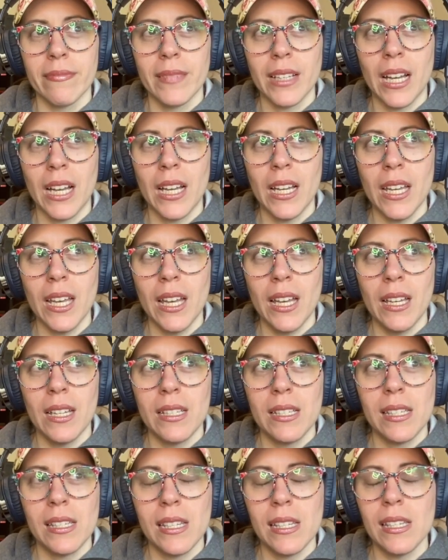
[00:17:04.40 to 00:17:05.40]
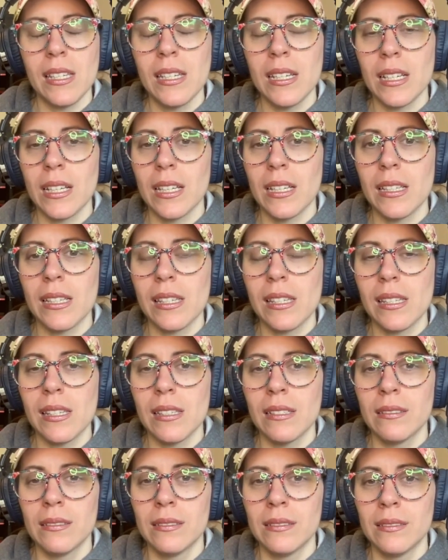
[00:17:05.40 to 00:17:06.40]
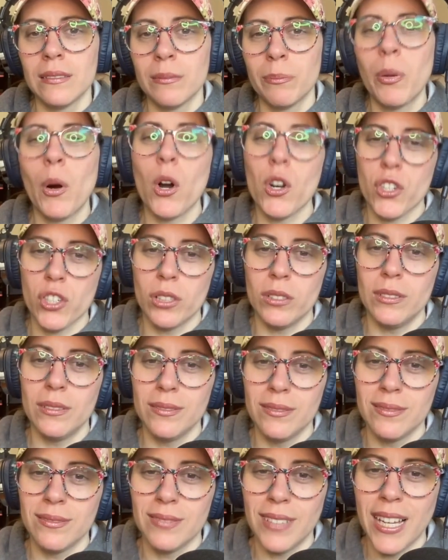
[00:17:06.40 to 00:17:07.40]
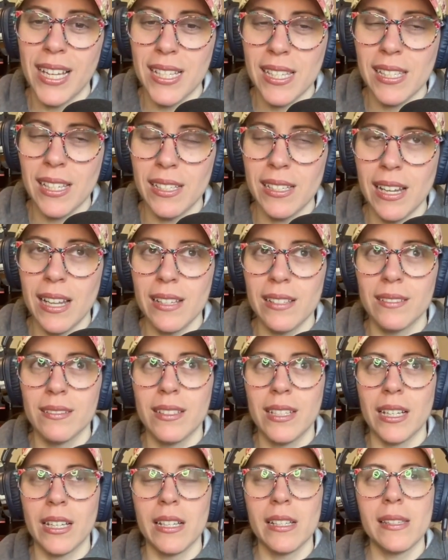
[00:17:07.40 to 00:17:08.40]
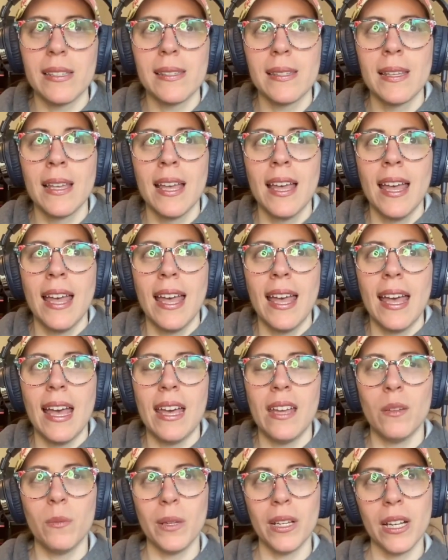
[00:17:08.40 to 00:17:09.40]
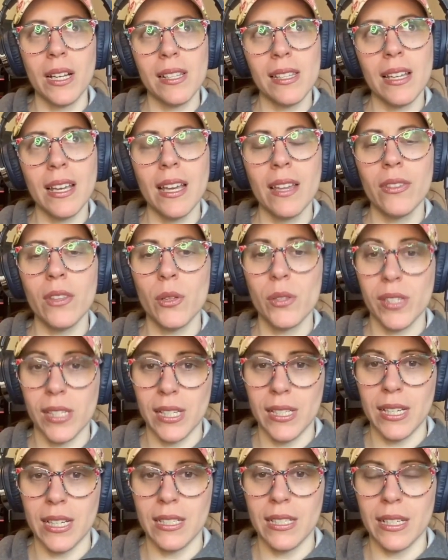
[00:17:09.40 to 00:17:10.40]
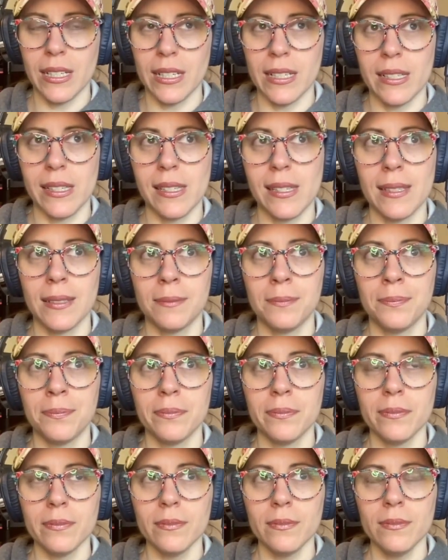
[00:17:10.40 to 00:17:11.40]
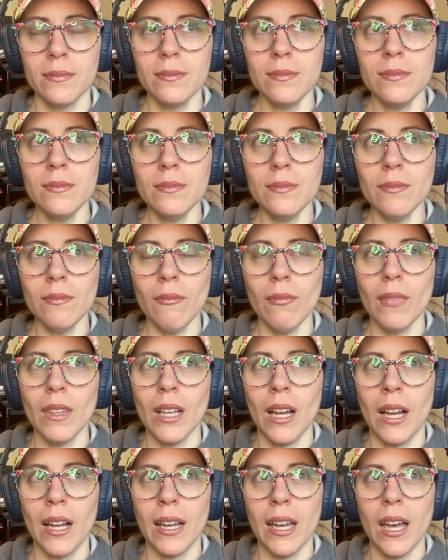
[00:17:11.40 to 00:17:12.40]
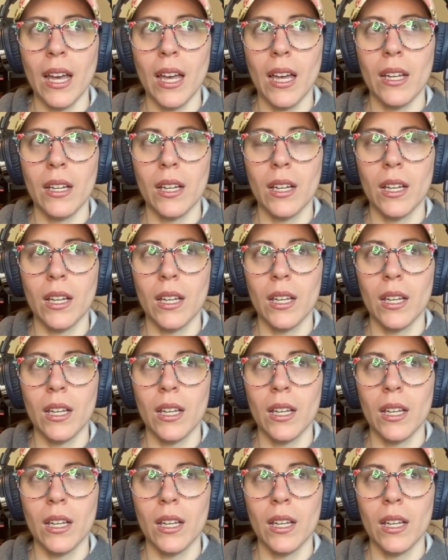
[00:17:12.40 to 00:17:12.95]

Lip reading: I had season tickets, partial. I had Sunday tickets. And because I had those Sunday tickets, I had